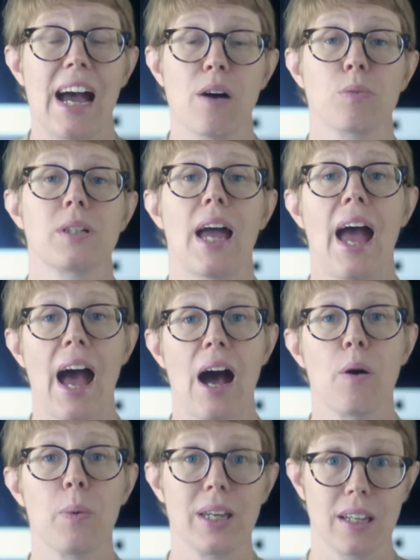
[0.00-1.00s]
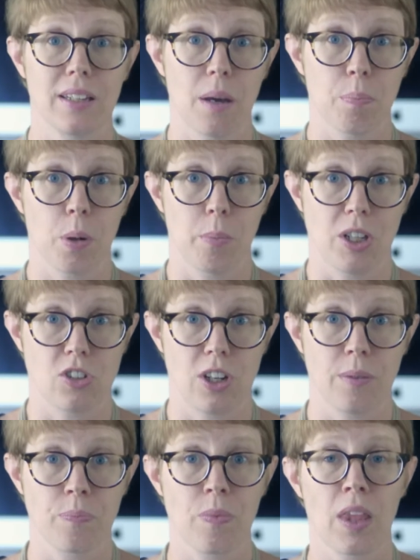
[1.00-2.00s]
out how we can get
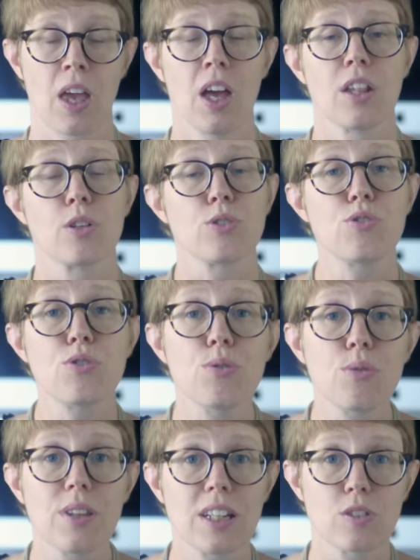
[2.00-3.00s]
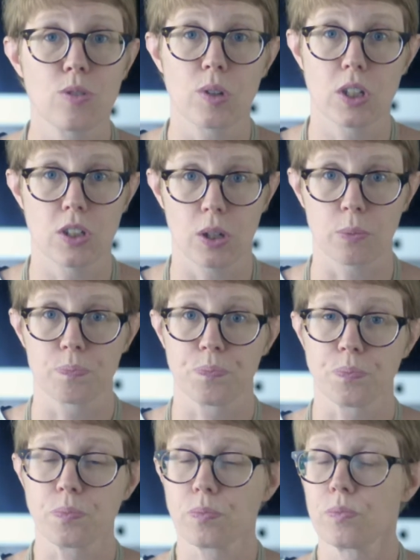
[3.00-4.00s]
permission? There's two things you can do.
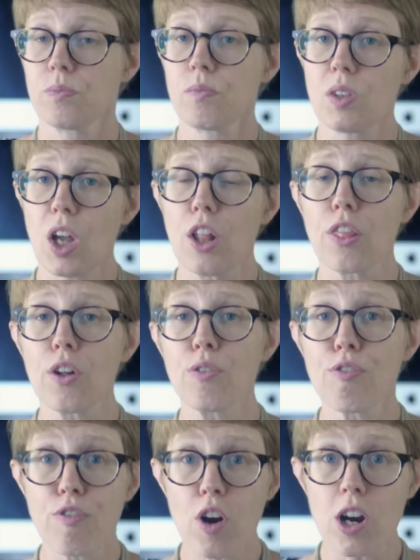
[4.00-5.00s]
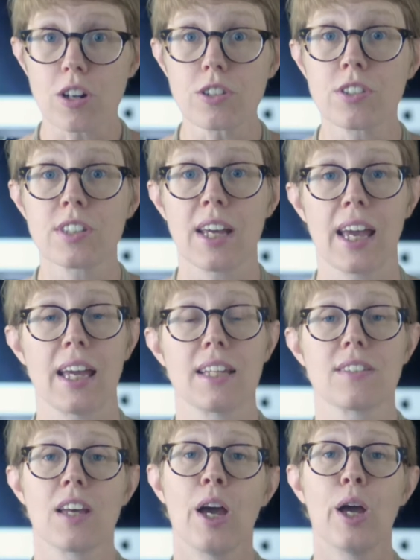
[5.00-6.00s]
The first
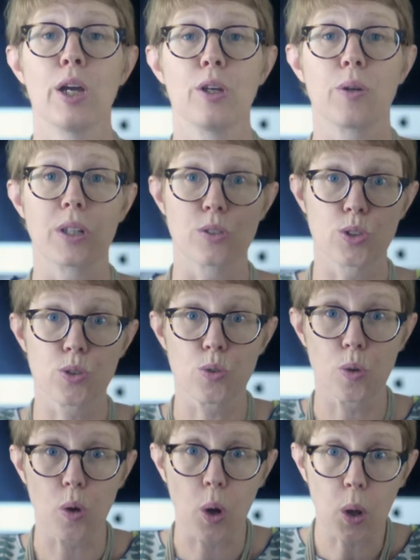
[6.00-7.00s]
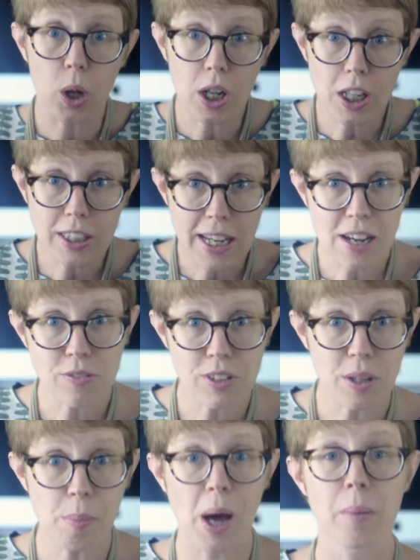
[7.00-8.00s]
is you can scroll down
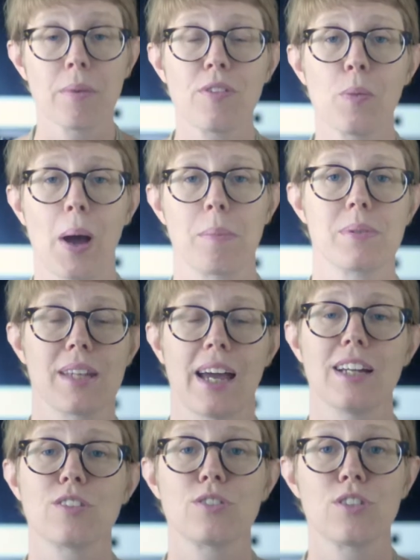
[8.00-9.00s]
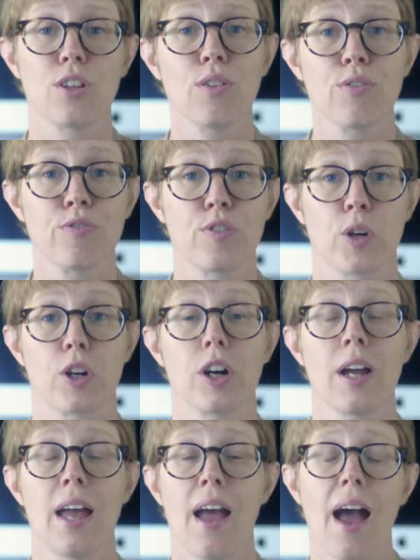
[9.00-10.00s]
to the bottom of the website, to the
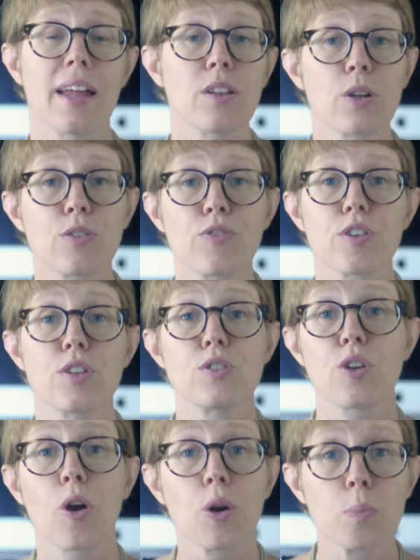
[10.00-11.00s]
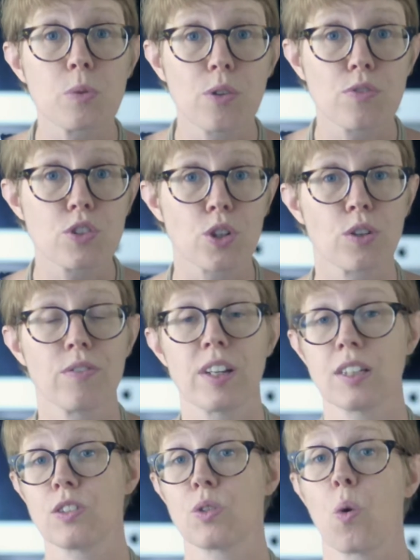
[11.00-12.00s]
footer, and look for the terms of
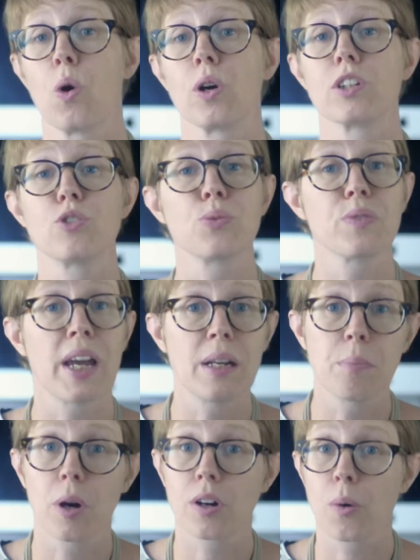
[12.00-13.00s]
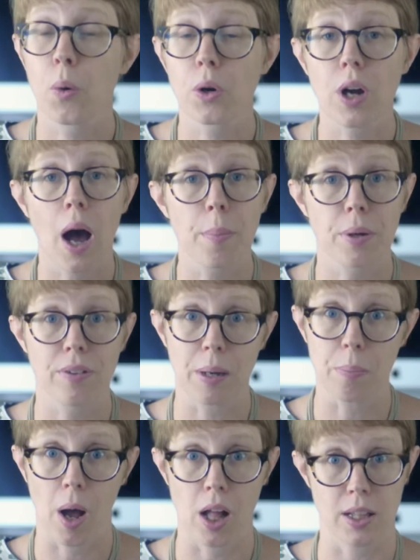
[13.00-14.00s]
service or trademark or
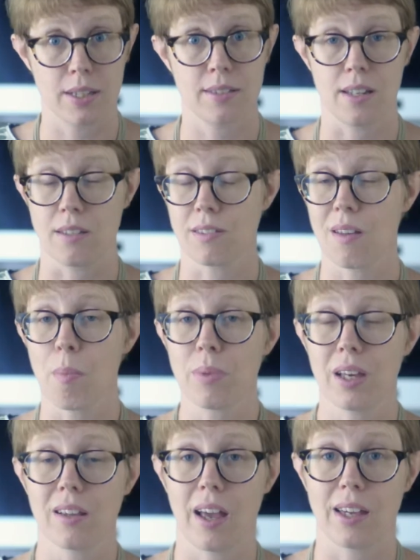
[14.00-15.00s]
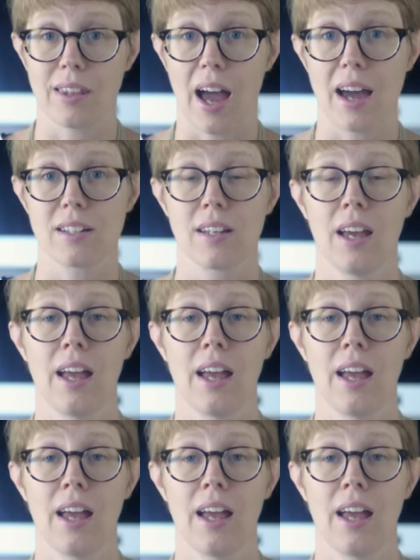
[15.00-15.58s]
copyright policy, something like that.